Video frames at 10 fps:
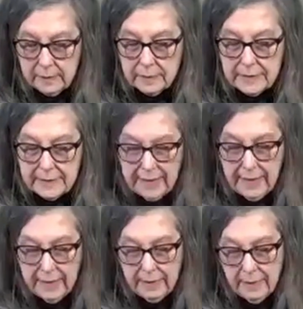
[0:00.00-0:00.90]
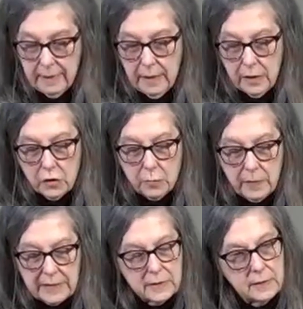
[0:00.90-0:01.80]
today, you
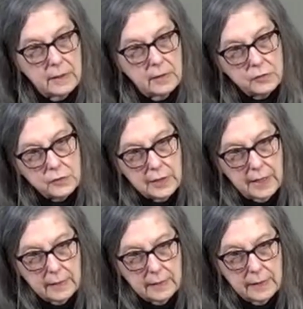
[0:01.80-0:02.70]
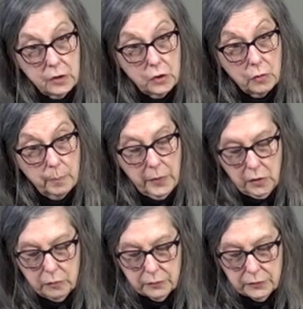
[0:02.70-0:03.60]
must understand in your
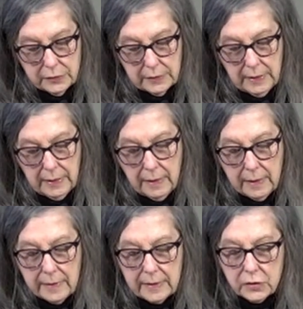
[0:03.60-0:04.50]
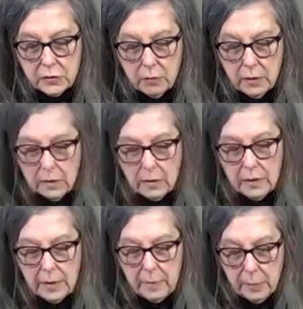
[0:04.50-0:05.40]
bones the
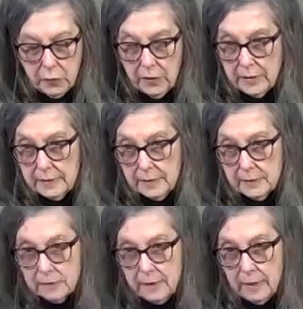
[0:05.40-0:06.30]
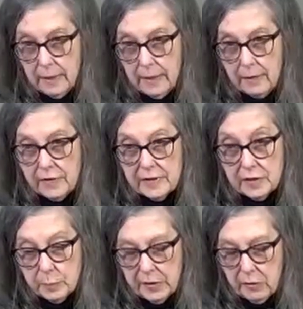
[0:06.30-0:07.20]
historical importance of the
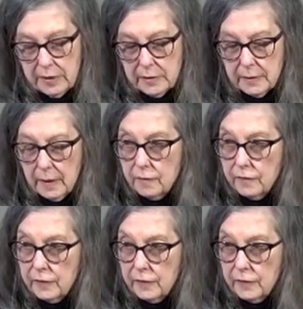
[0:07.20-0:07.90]
spirit of